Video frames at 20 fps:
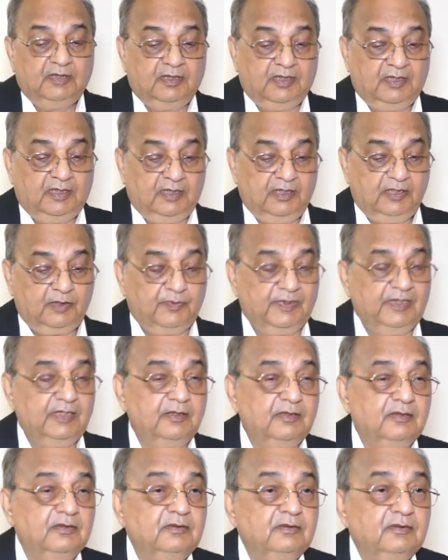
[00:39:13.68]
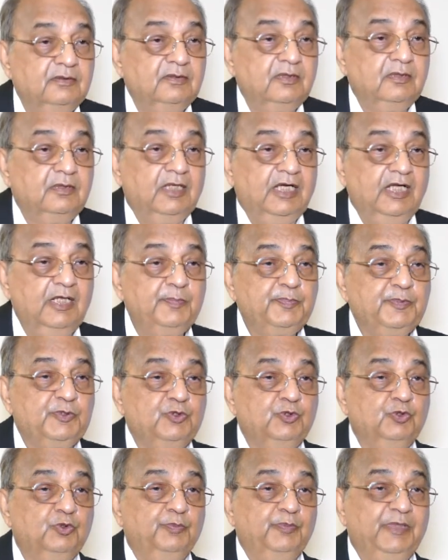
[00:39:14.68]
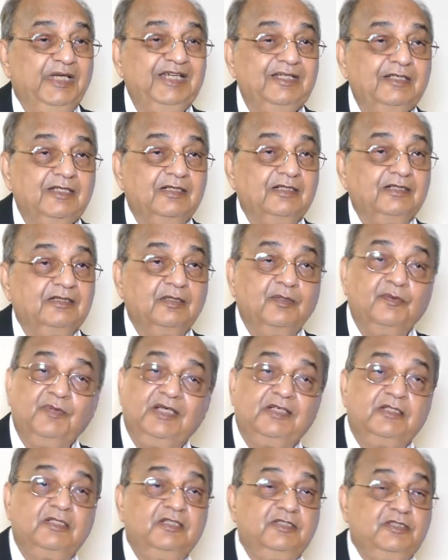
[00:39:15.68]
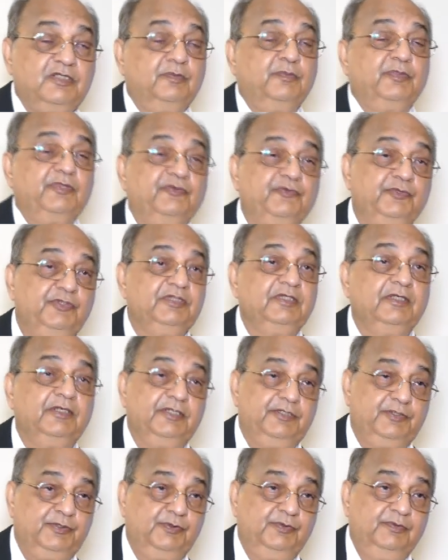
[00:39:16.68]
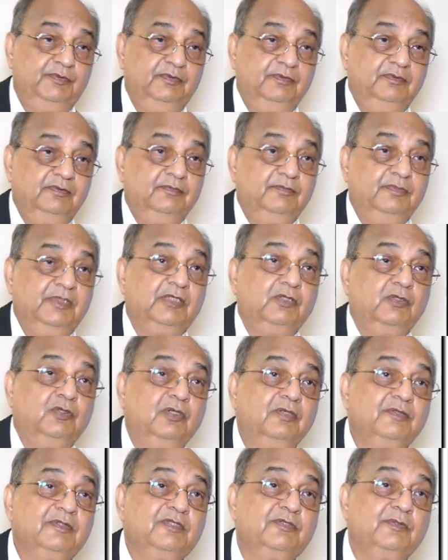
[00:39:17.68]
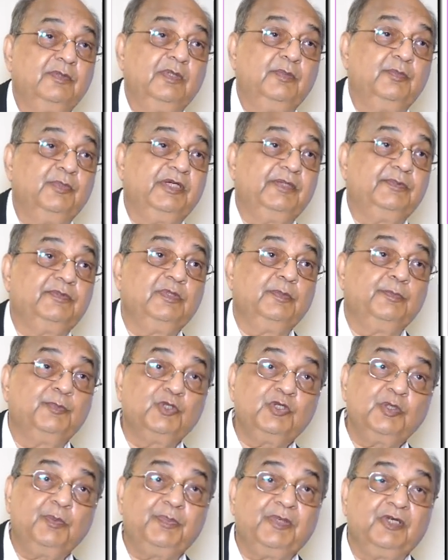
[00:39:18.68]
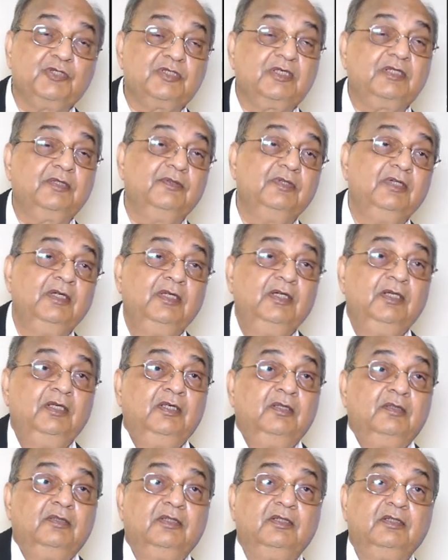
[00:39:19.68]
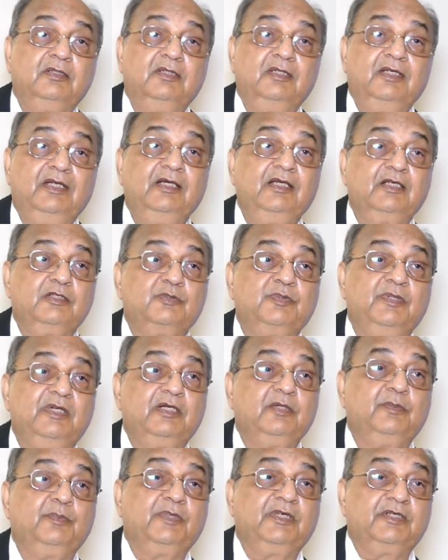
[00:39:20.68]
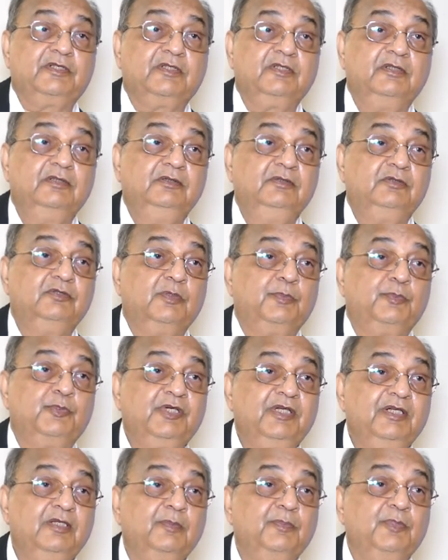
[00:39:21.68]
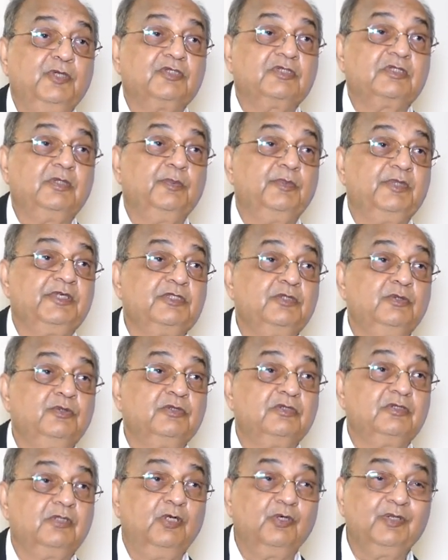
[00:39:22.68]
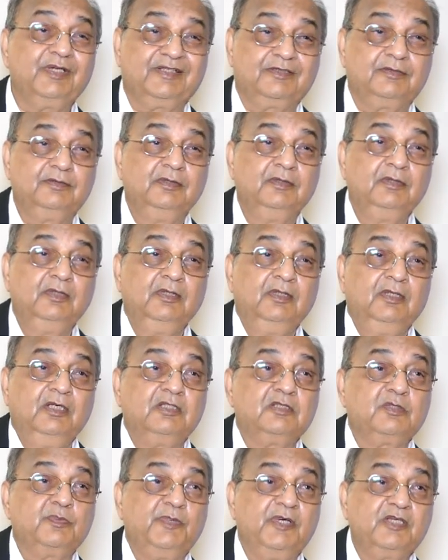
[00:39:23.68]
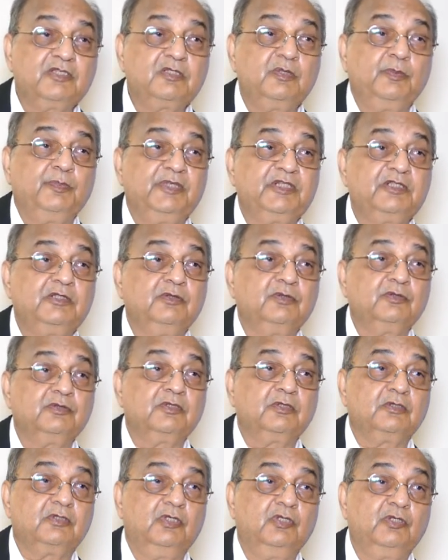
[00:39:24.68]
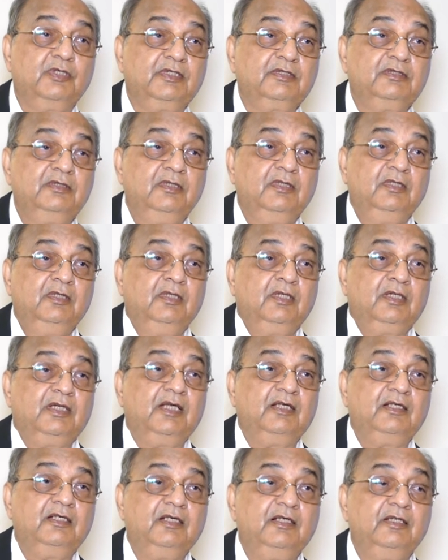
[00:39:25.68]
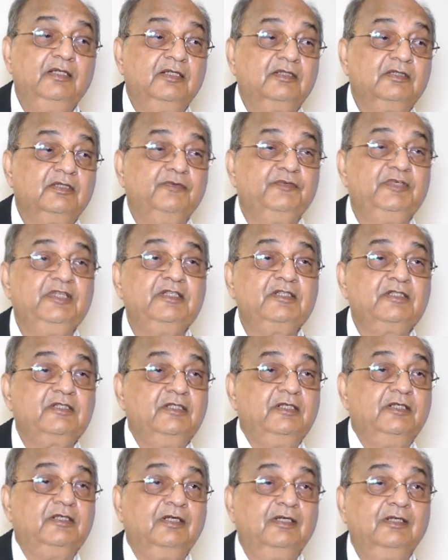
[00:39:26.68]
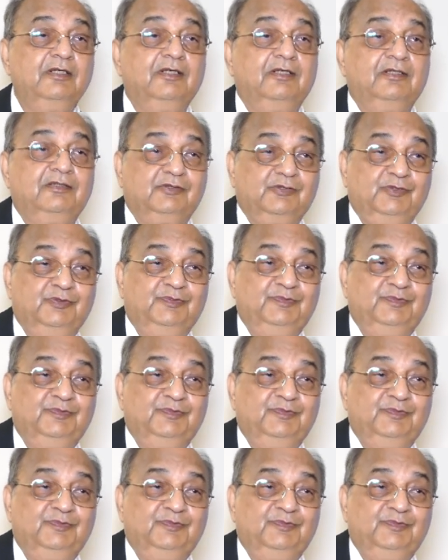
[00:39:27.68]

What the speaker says: it will help you maintaining the ventilation perfusion ratio. But always remember, if you put a positive end expiratory pressure, you are putting a positive pressure to thorax. This positive pressure to the thorax can hinder the venous return also,